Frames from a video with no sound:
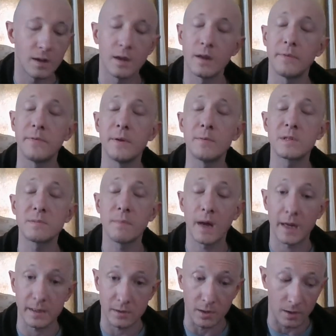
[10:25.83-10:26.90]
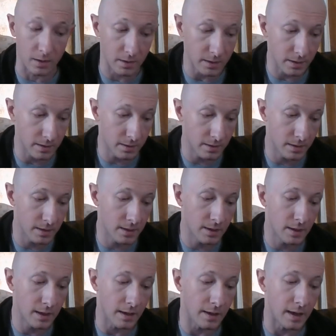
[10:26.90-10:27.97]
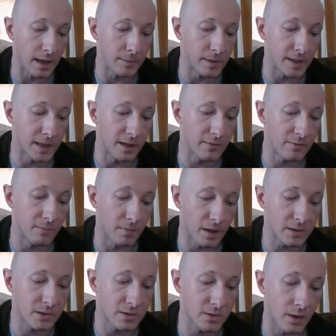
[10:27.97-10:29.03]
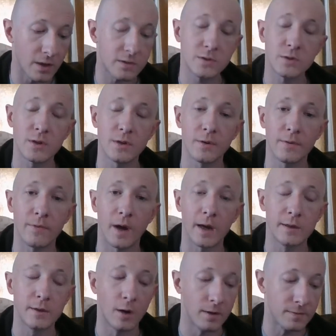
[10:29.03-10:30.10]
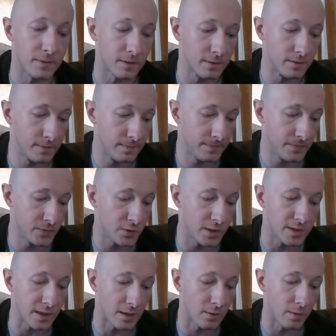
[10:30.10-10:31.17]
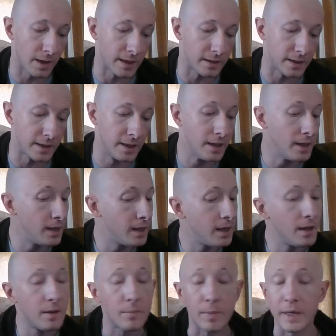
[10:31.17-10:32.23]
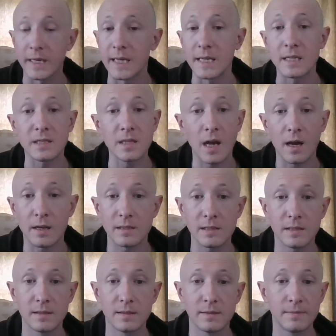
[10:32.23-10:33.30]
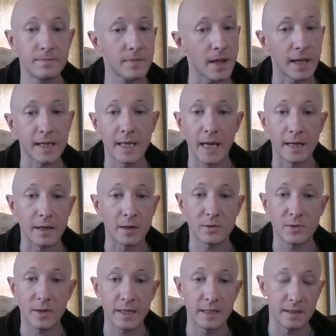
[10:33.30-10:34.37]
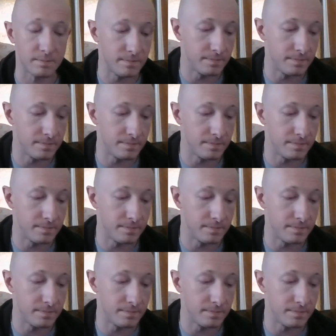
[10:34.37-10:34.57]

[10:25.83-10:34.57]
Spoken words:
If he was my dog, I would give much thought to your fine offer, she said quietly. But he is not. I cannot trade him.